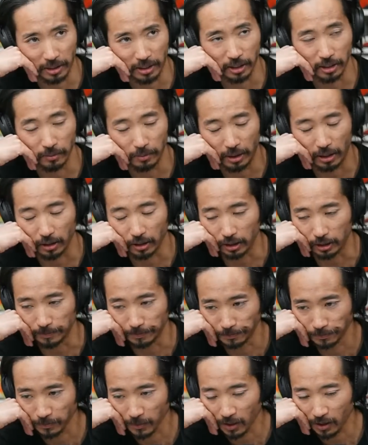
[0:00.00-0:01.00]
men in America.
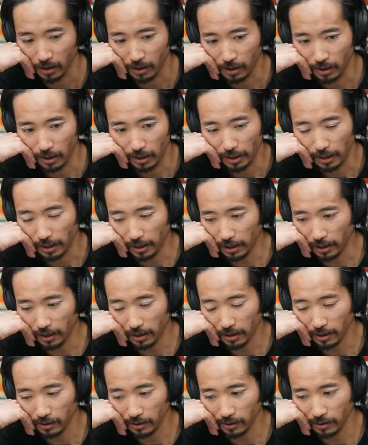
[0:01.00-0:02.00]

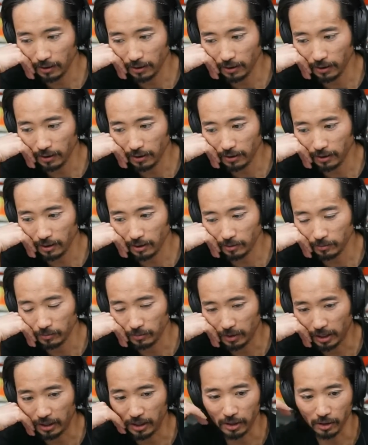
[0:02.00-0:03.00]
And um,
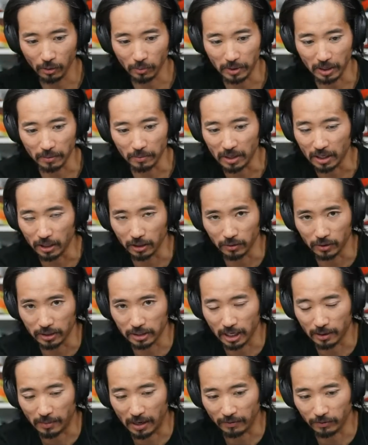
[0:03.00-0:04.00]
and then there'll be a meet and greet
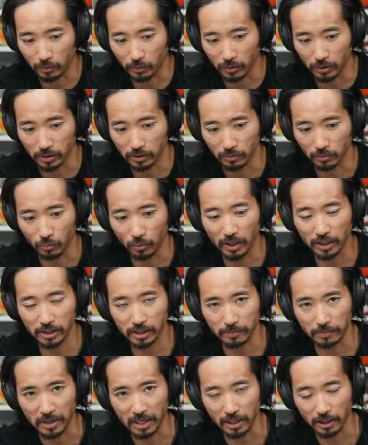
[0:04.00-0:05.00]
time afterwards. When
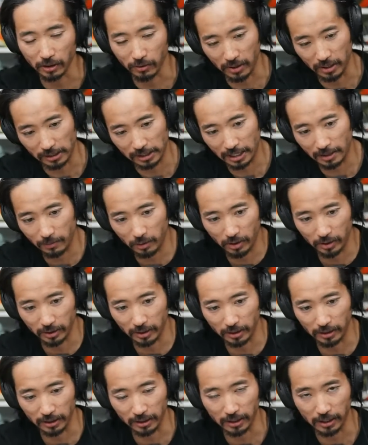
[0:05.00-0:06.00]
it's meet and greet time, then
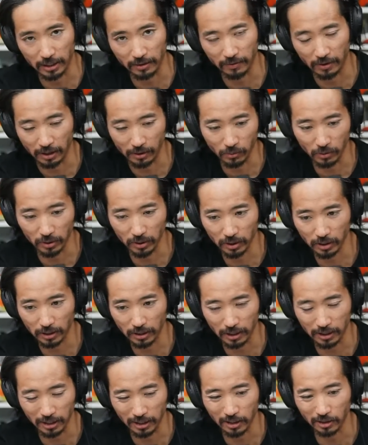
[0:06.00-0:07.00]
like kind of anyone,
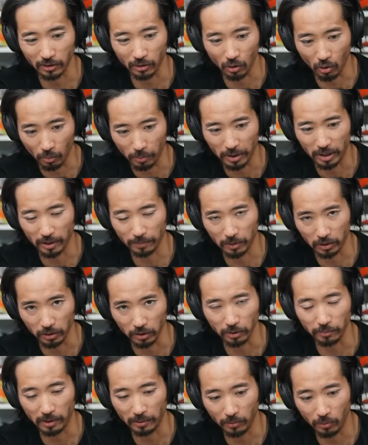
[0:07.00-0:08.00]
I think it'll open up a
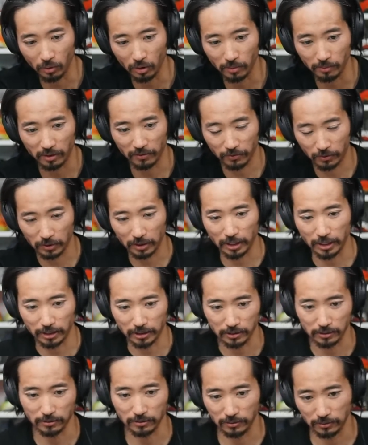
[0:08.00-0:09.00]
little bit more. But for like
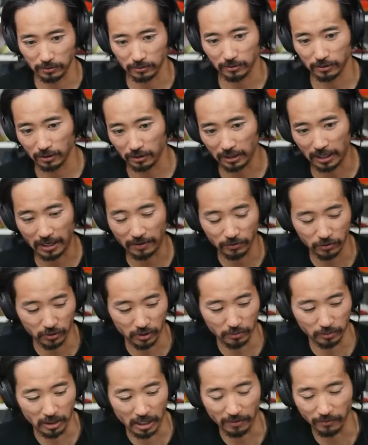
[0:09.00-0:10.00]
the live
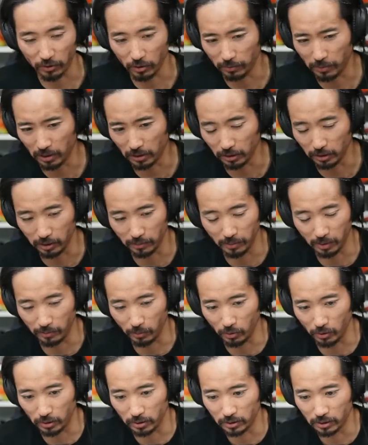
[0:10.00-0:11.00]
stream live, it'll be a little bit
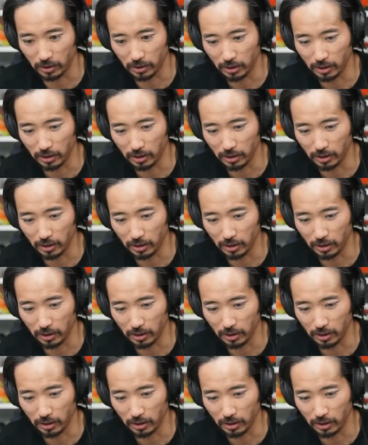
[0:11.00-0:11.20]
more